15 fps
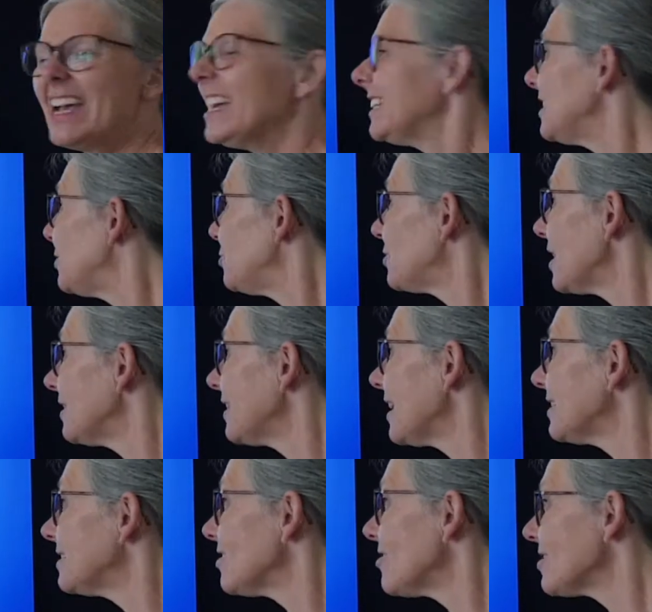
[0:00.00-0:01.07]
Did you get
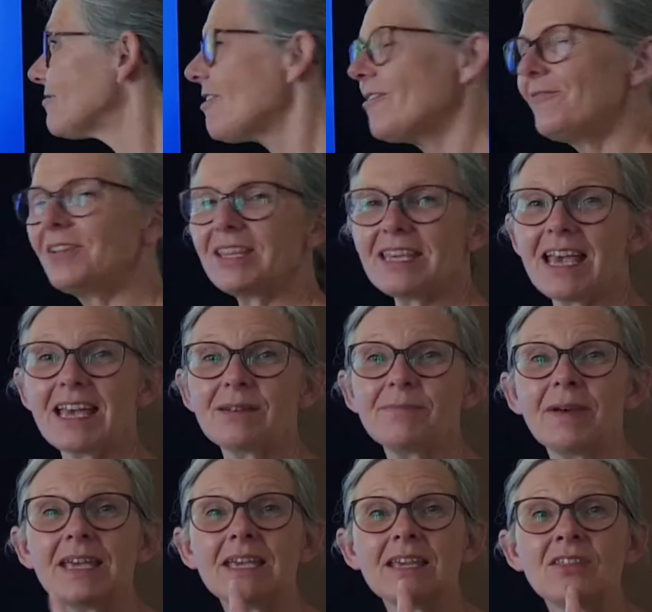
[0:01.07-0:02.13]
that digraph at the end
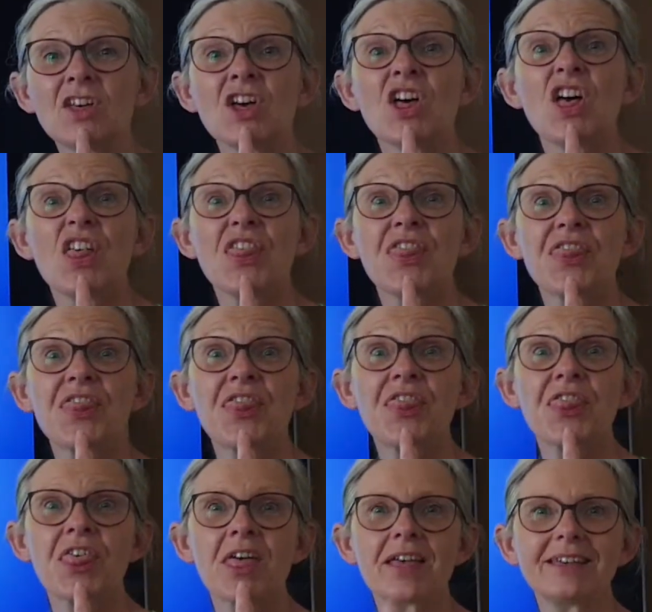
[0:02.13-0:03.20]
making the
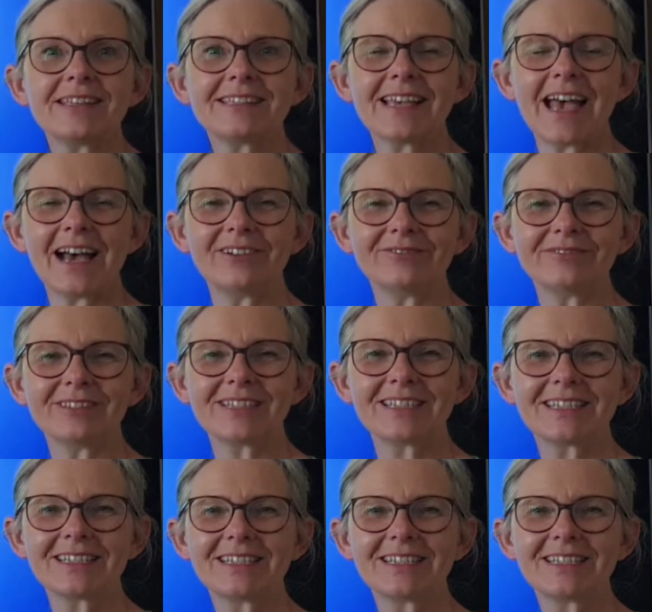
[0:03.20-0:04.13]
sound?